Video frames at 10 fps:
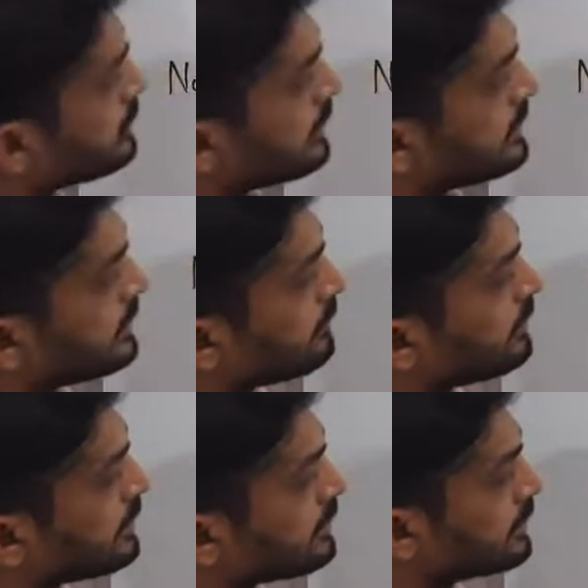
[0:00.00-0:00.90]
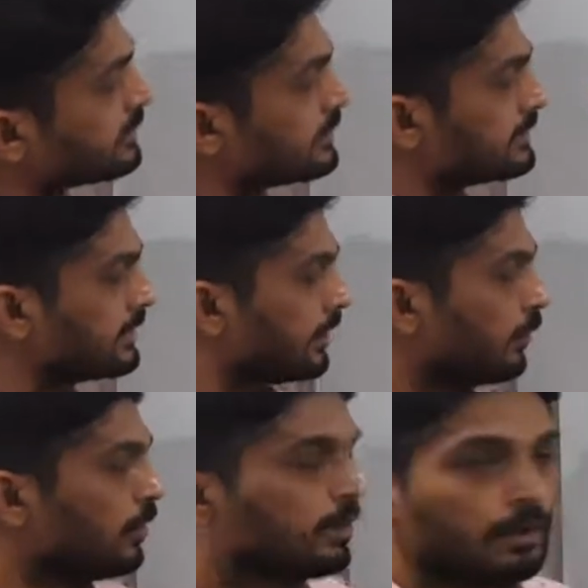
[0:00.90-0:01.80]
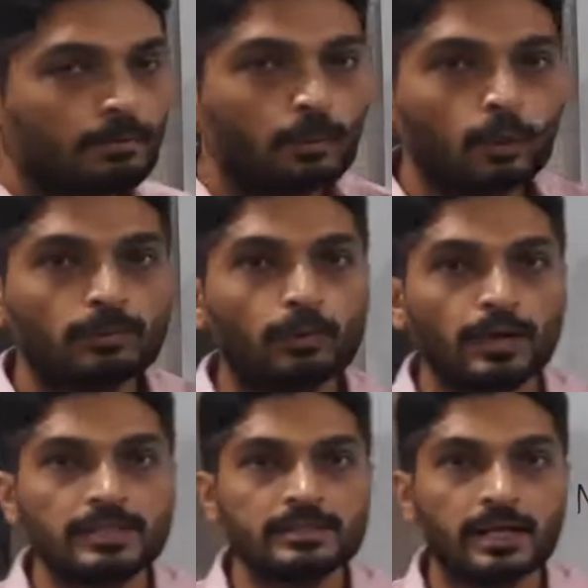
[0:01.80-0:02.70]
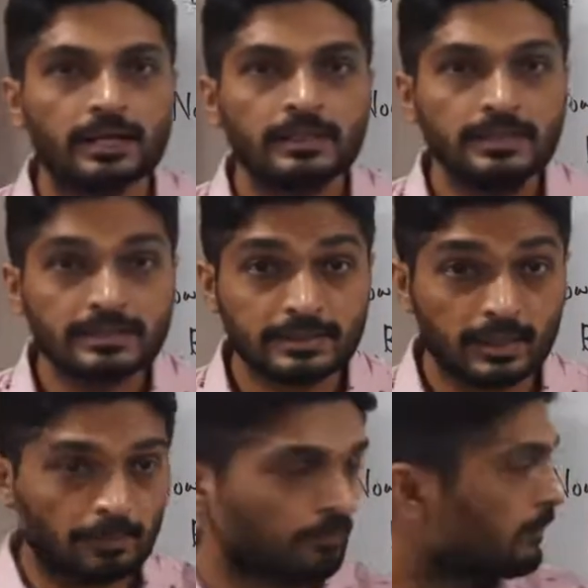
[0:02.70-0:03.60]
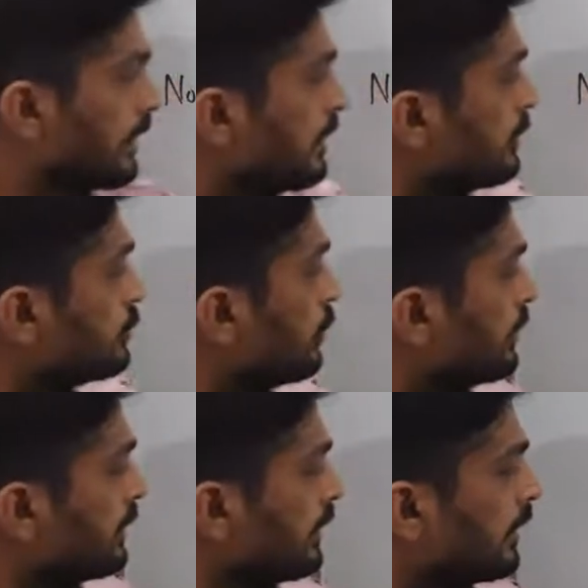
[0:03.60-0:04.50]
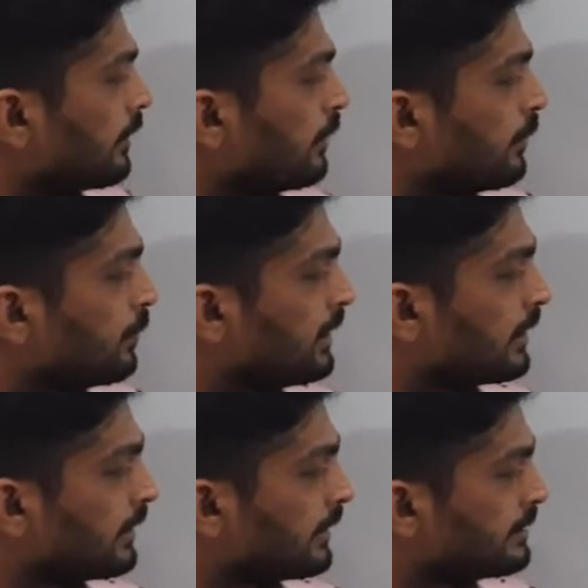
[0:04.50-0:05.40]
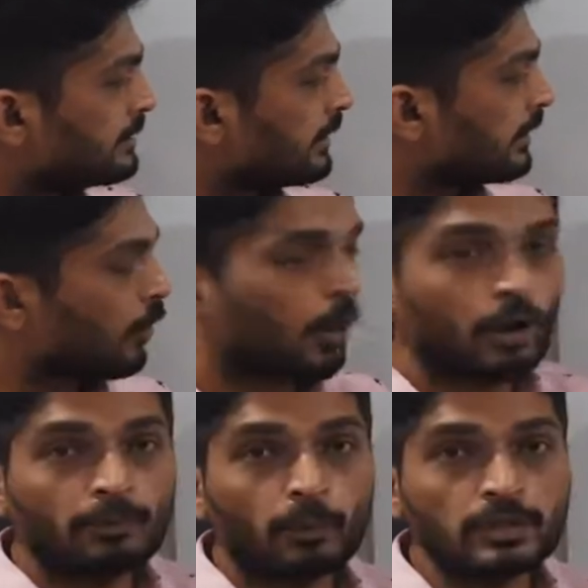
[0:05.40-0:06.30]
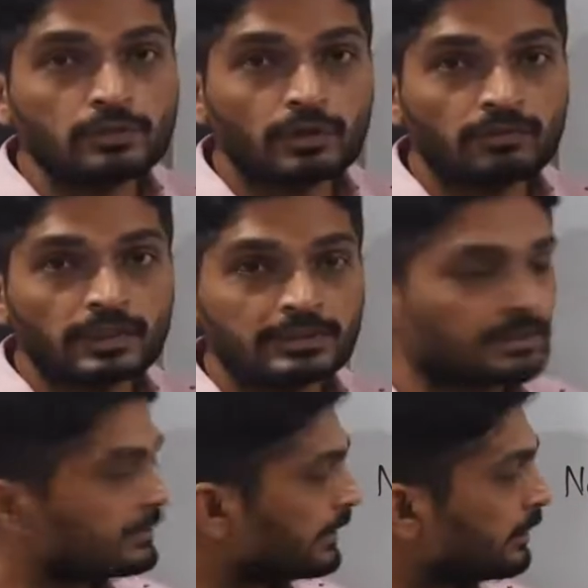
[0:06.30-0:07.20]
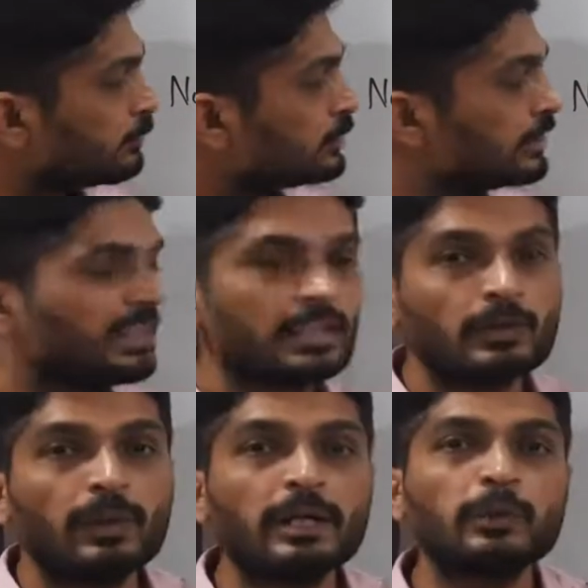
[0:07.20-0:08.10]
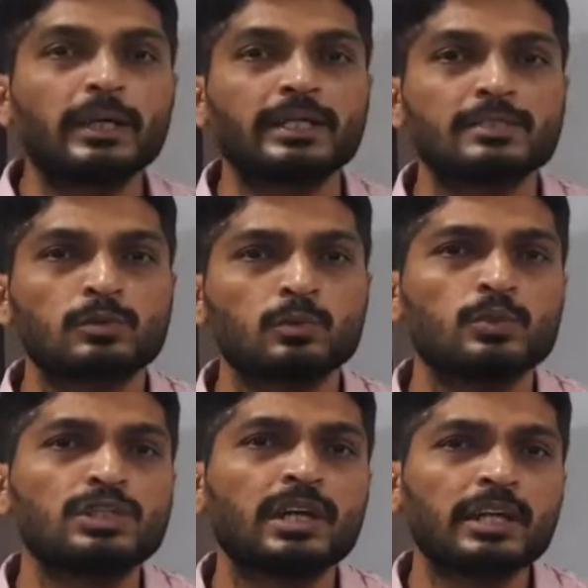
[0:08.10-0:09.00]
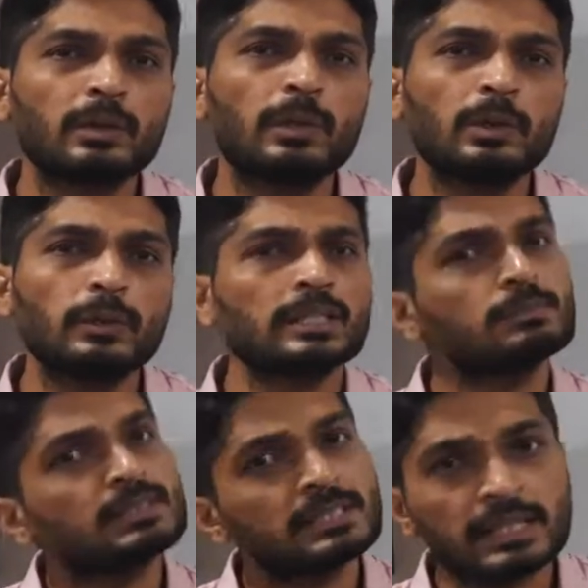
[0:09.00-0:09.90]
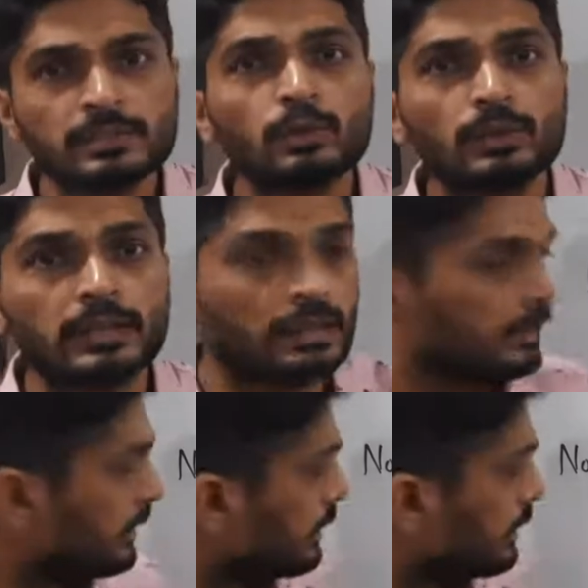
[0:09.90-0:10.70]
says if distance is 0, both points are same. So here we consider all points of X such that which are equal to X. Which are equal to X means X only.